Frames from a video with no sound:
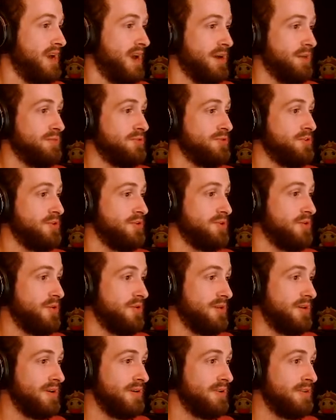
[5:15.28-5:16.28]
I'm just going to
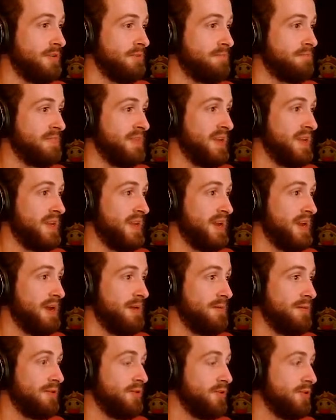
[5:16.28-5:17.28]
go down here
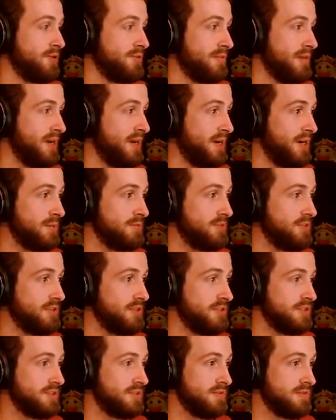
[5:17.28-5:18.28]
I'm gonna look at my
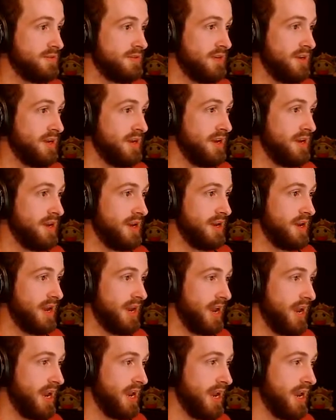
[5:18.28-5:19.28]
options,
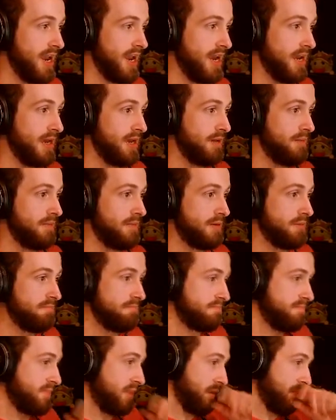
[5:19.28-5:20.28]
and I'm gonna
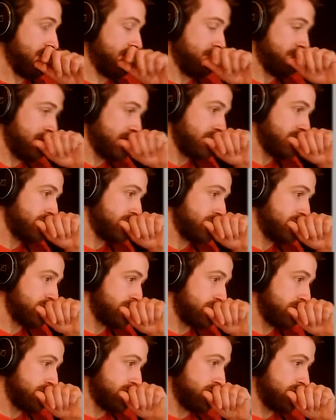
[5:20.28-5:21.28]
I'm gonna pick
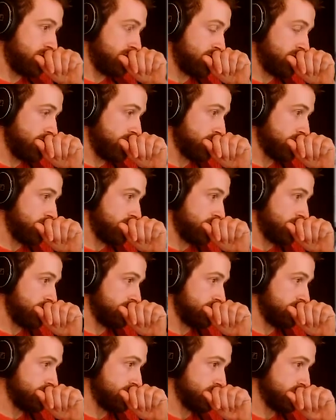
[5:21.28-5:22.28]
the correct
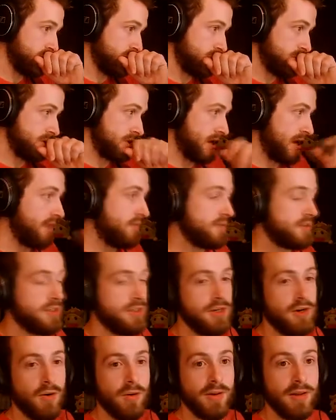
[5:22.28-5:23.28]
one, which is
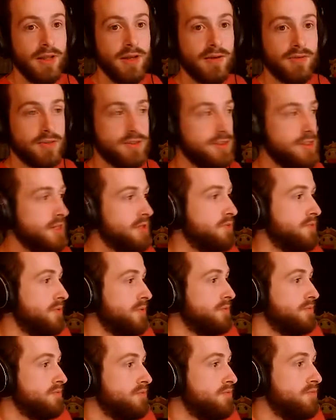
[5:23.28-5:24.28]
obviously going left because that's
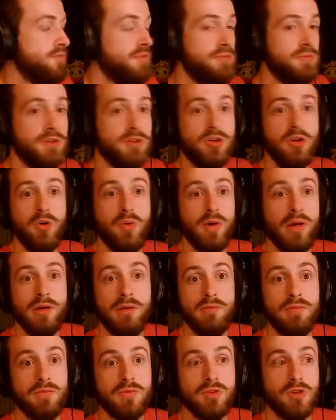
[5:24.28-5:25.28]
what we've been
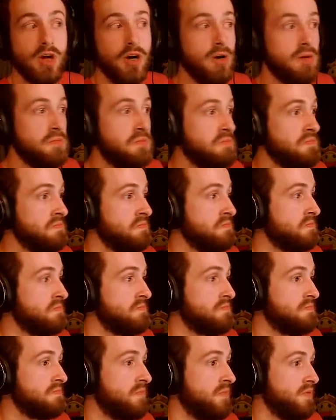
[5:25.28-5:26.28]
doing. So
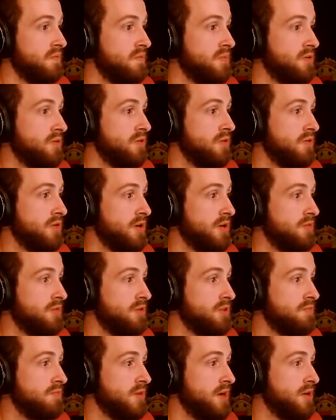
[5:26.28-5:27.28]
go down
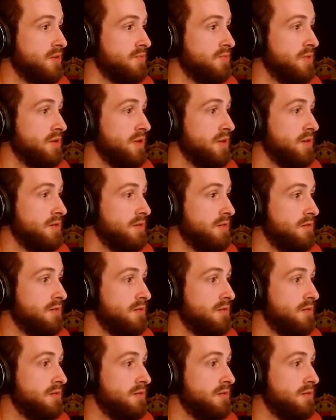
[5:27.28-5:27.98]
this pathway.